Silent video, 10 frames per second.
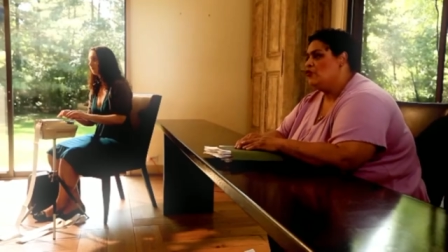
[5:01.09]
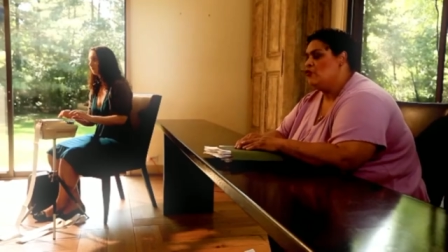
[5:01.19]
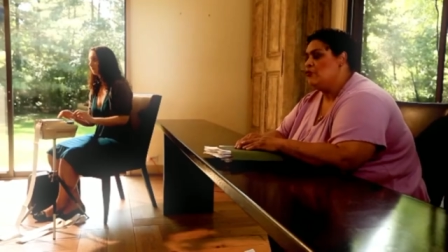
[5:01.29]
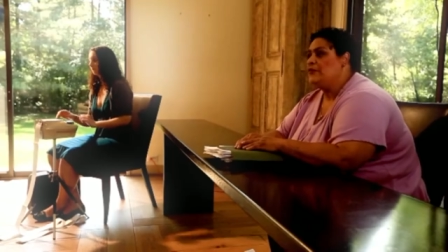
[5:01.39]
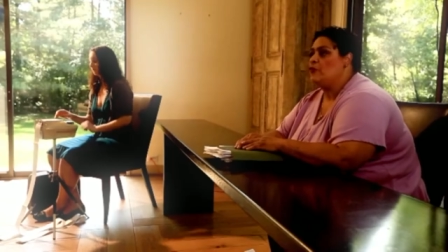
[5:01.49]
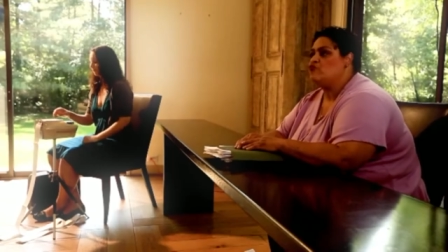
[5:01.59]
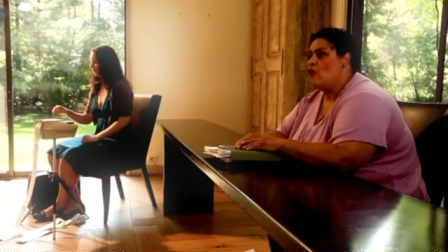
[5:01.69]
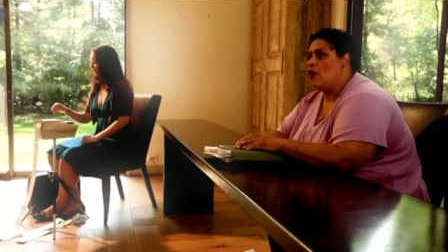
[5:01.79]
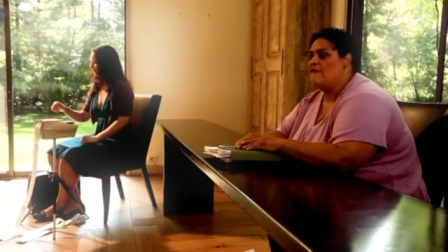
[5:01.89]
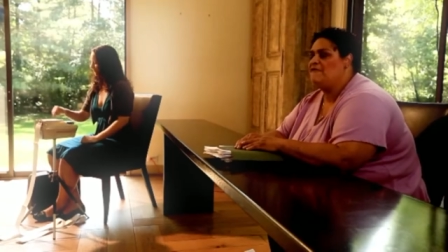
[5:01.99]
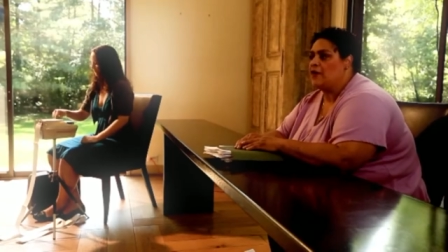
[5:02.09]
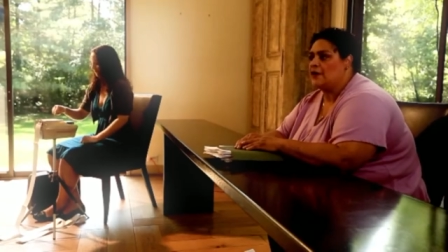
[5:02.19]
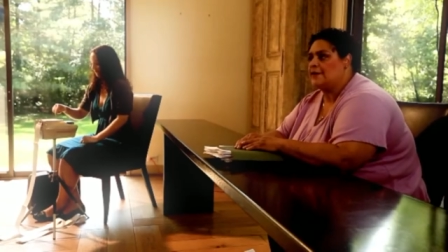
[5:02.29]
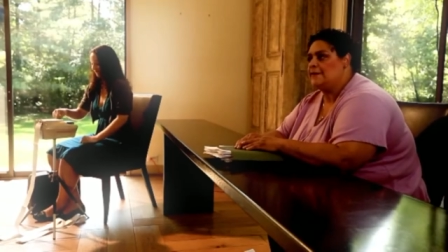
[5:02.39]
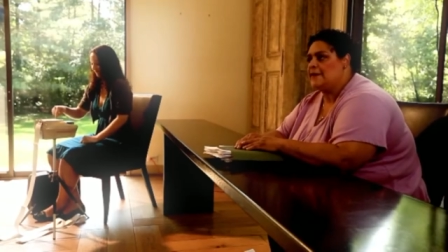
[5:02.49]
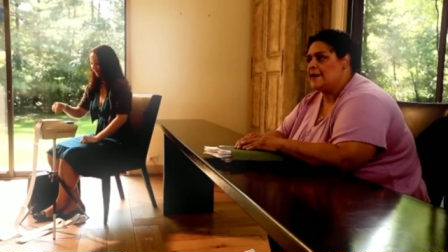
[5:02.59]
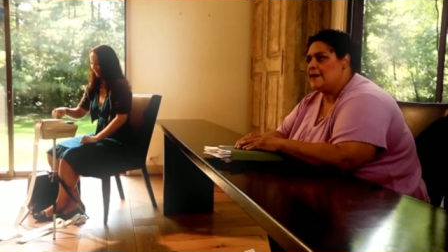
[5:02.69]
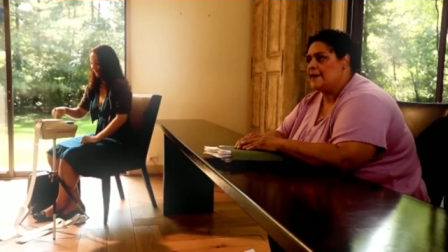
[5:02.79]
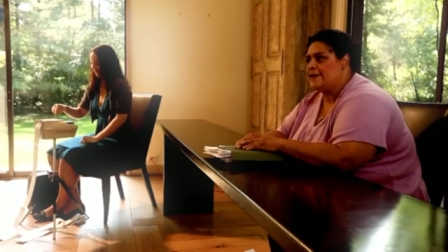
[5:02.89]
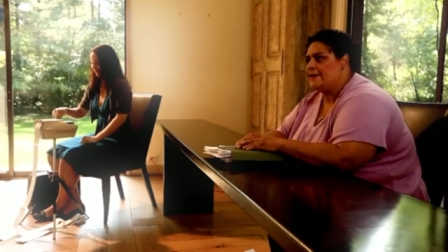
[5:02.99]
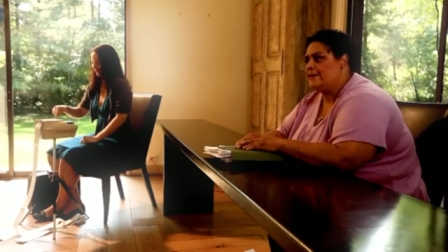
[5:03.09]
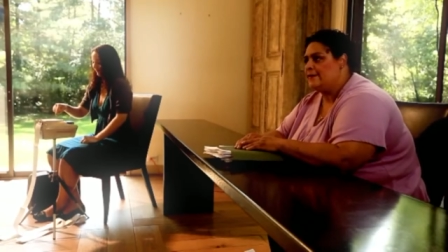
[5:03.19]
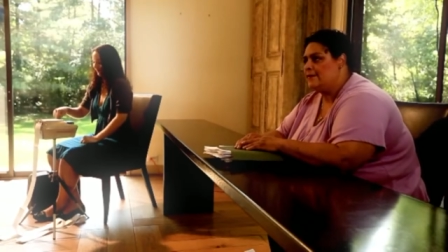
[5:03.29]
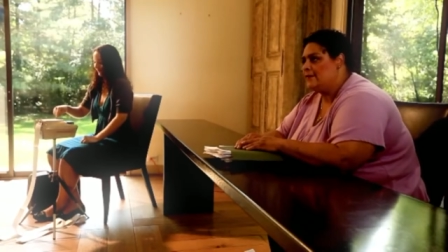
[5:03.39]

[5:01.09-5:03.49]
You're in the wrong fucking line.